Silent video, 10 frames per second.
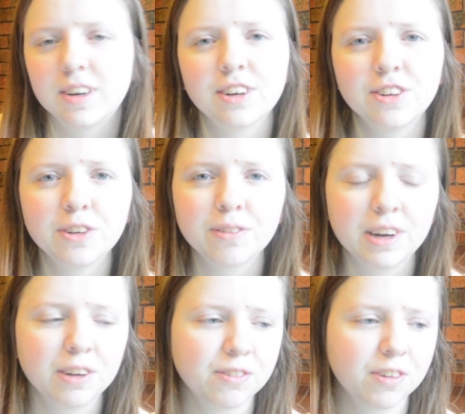don't know if
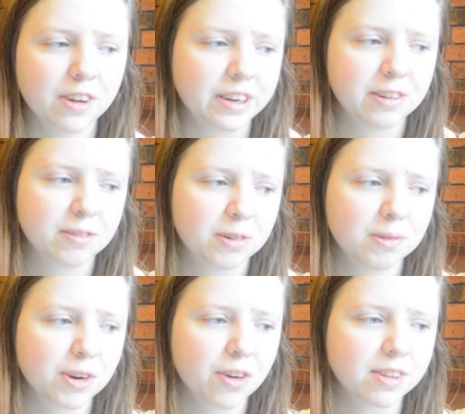any of you
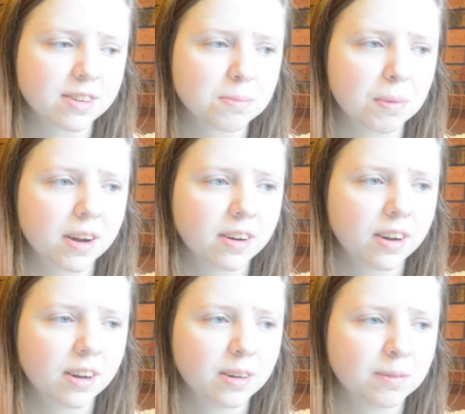would know this, but
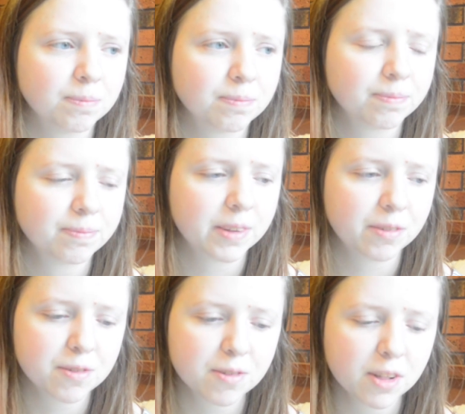
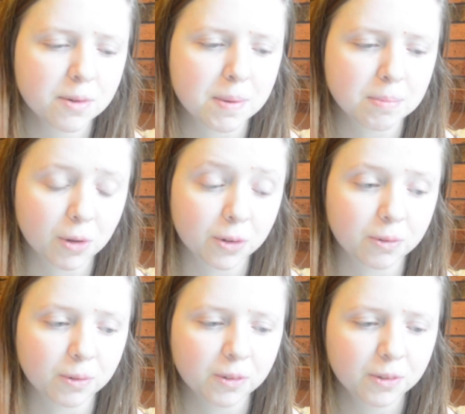if you follow my blog,
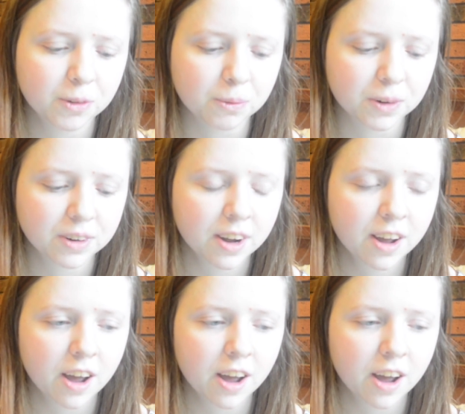you would.